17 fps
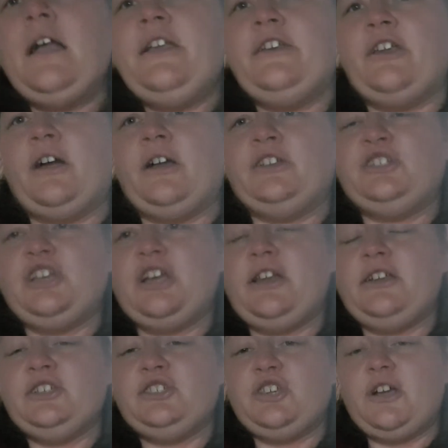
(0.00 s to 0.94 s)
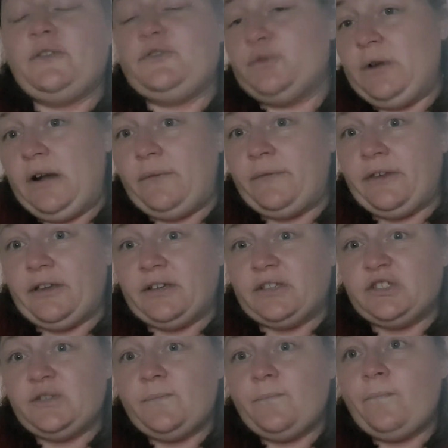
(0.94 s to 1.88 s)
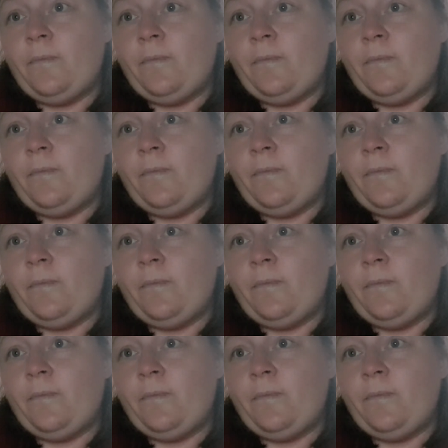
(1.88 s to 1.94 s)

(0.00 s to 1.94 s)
And she only served 12 years.